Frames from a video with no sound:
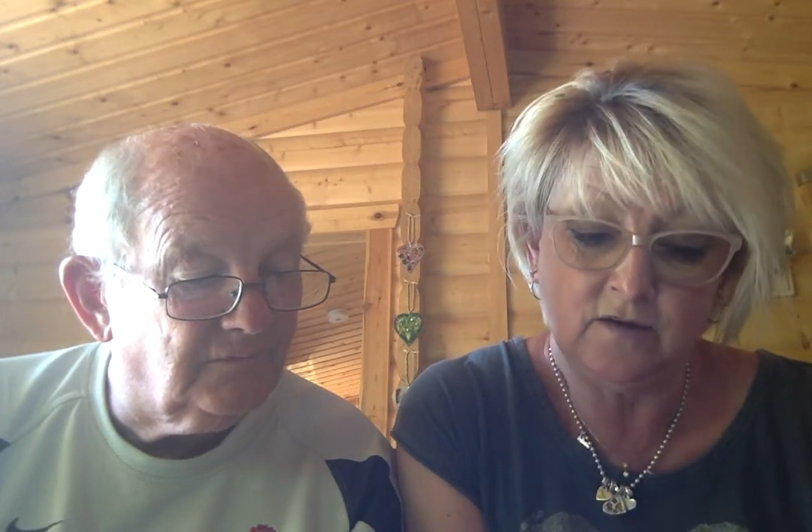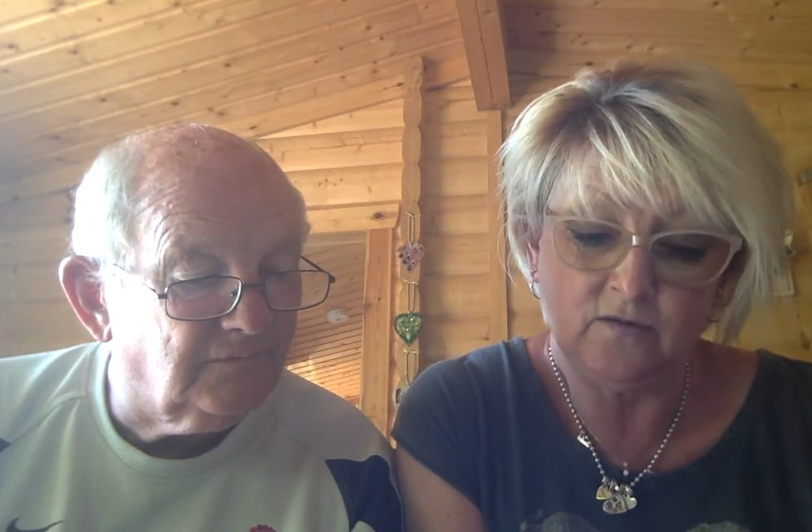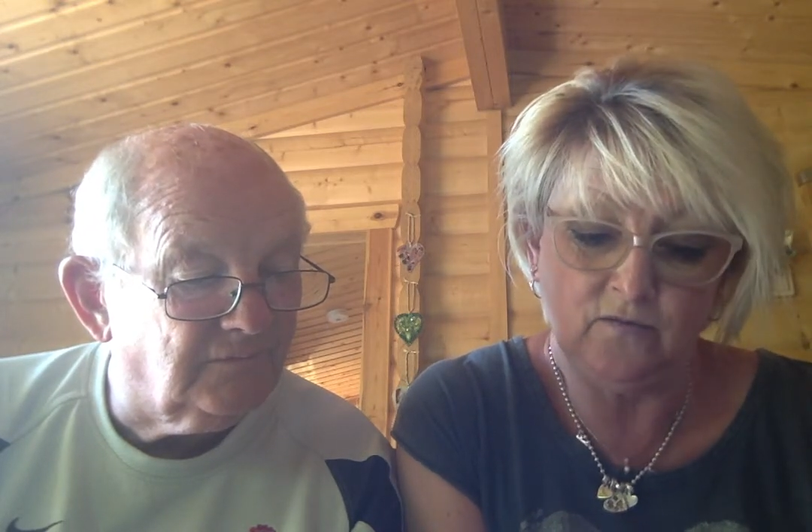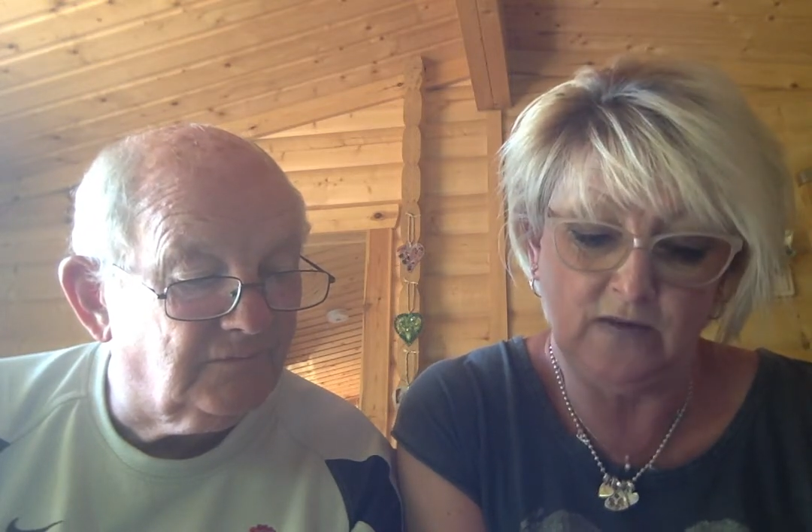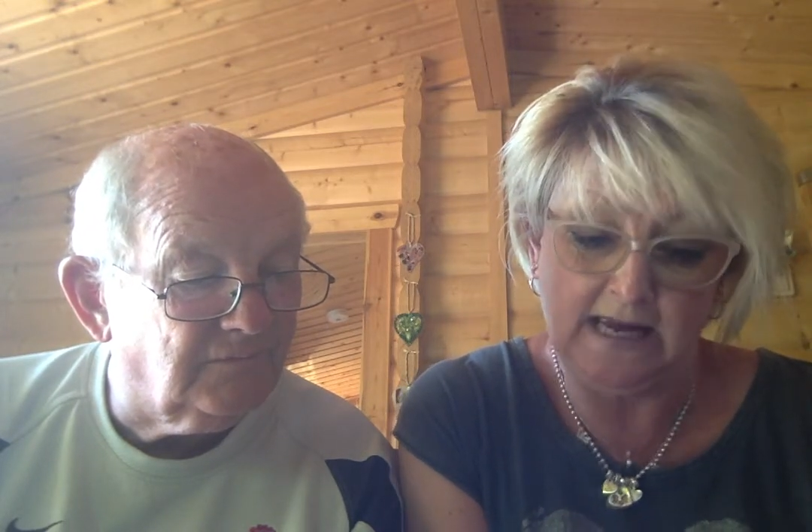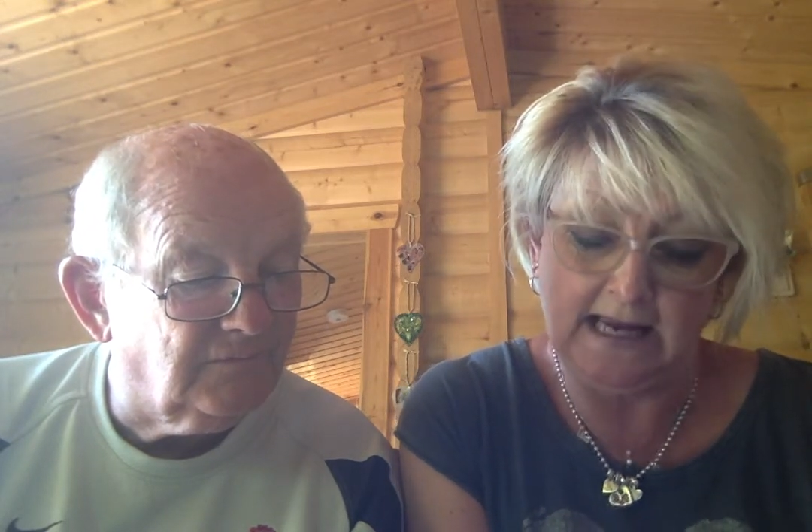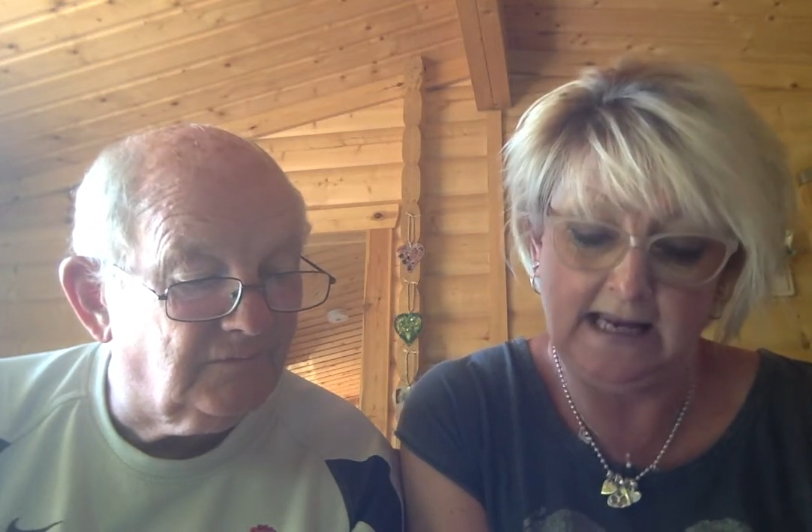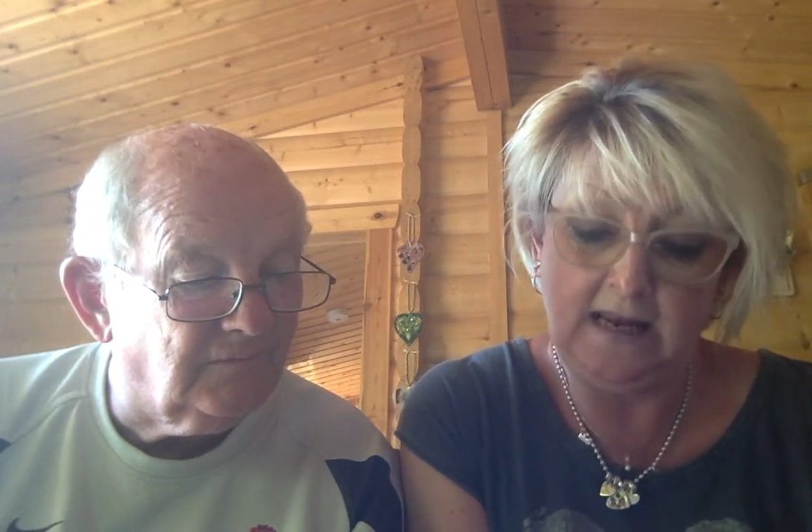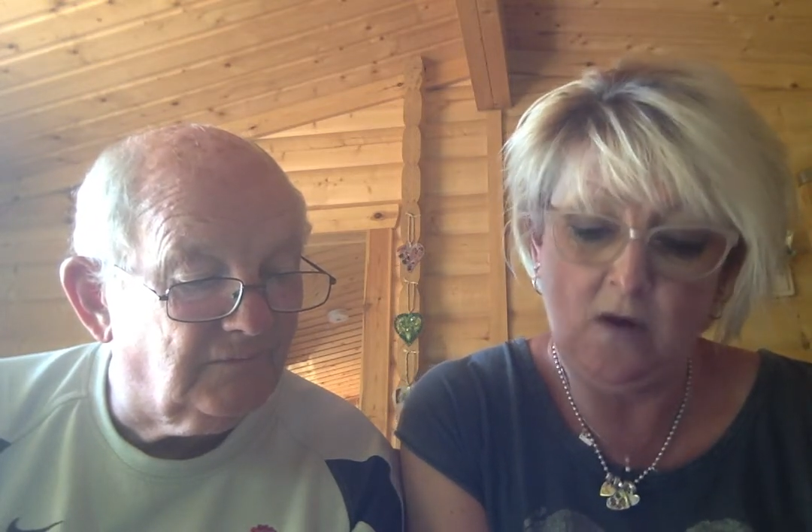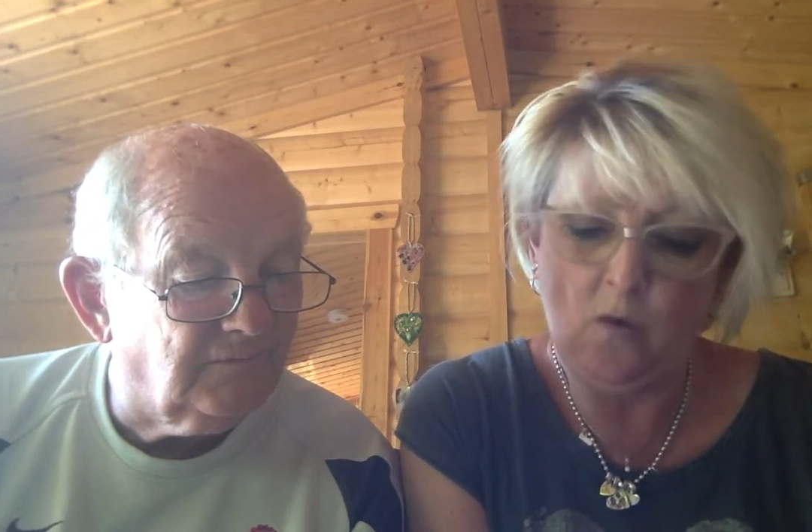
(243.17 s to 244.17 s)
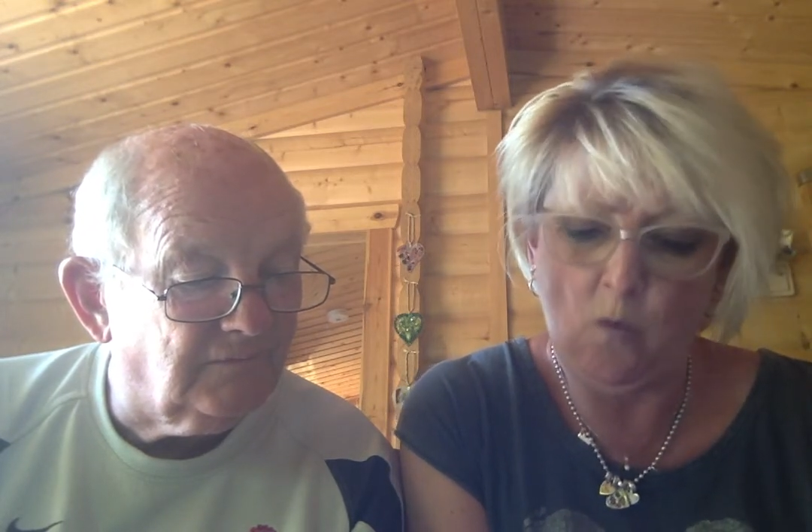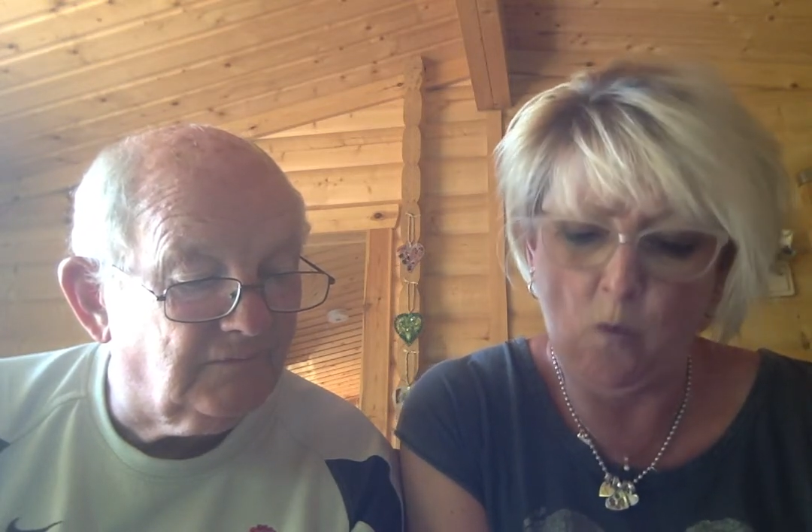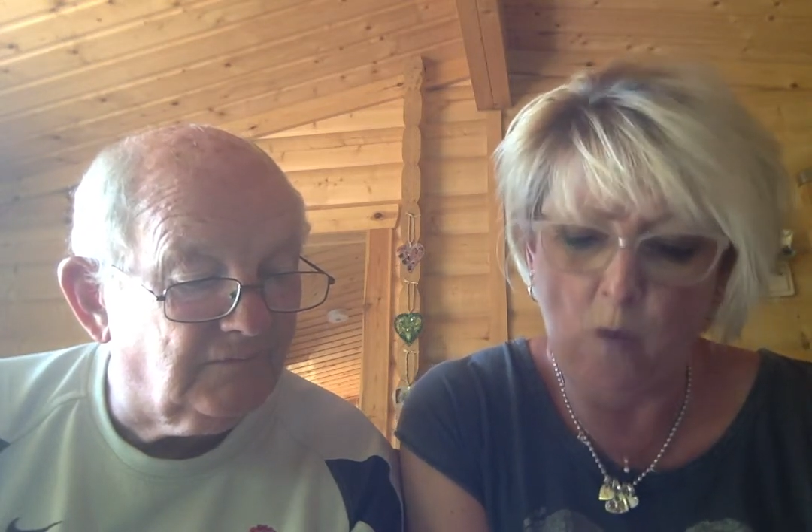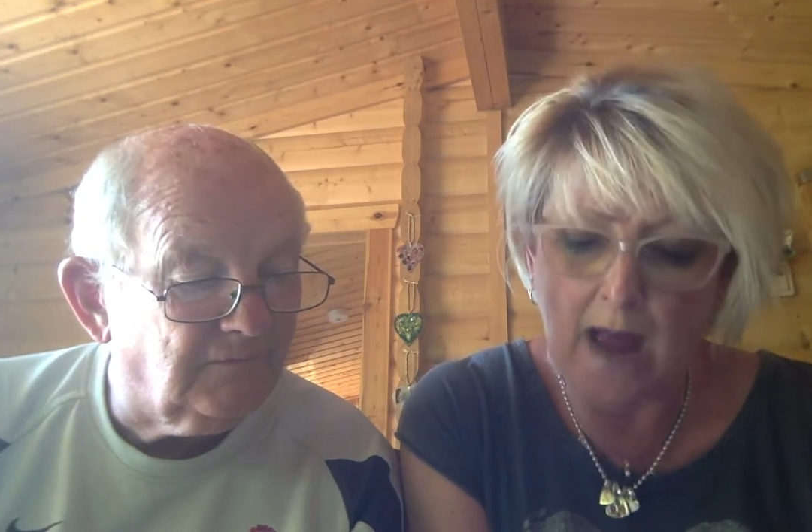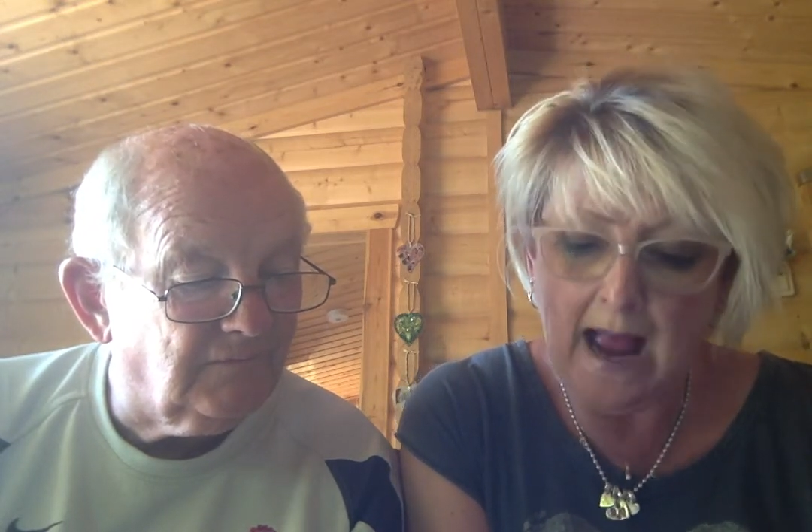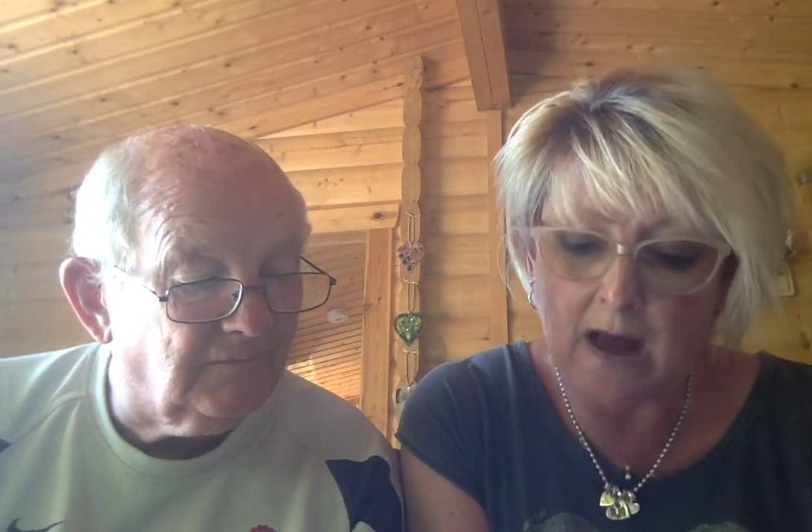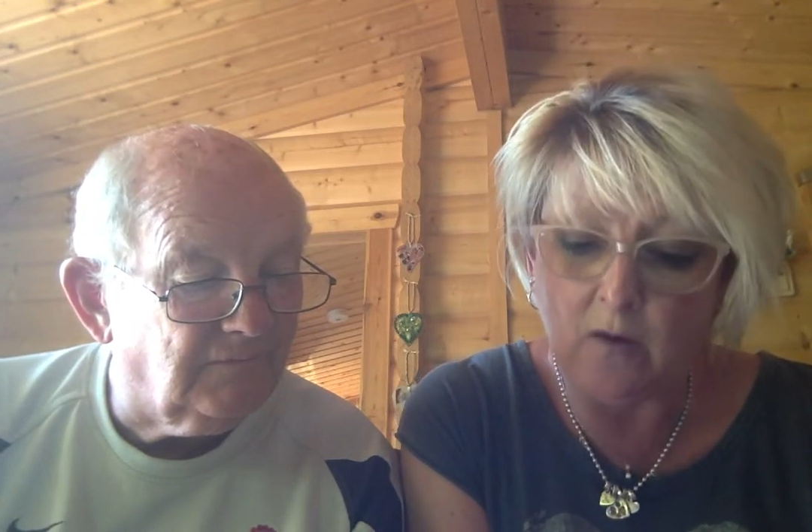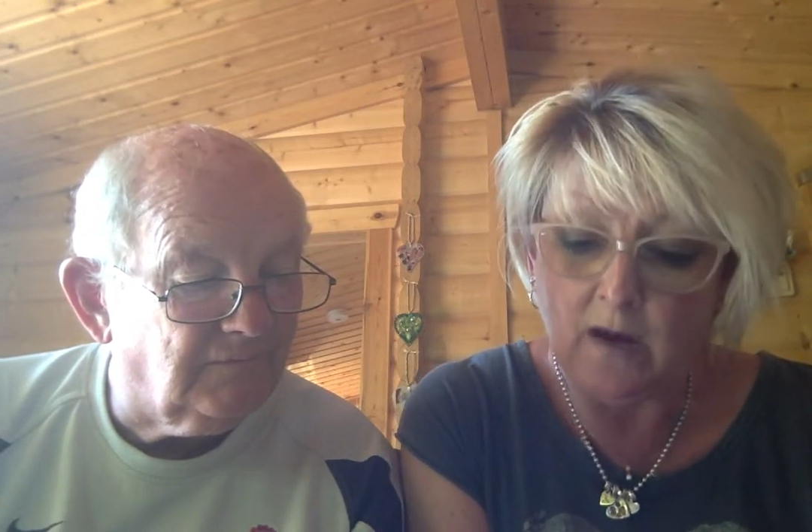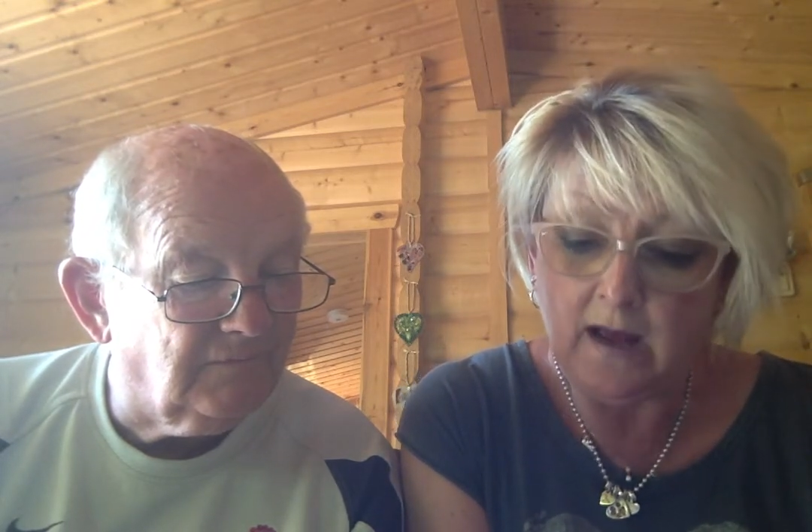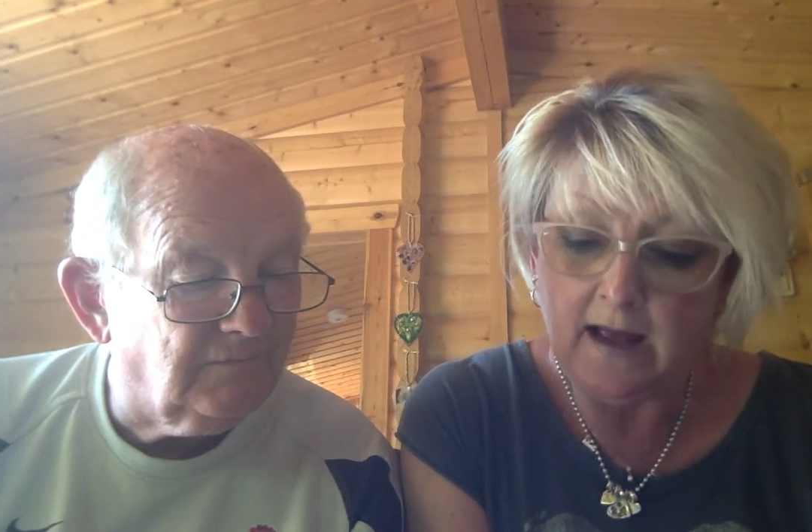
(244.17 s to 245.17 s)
Really? Wow!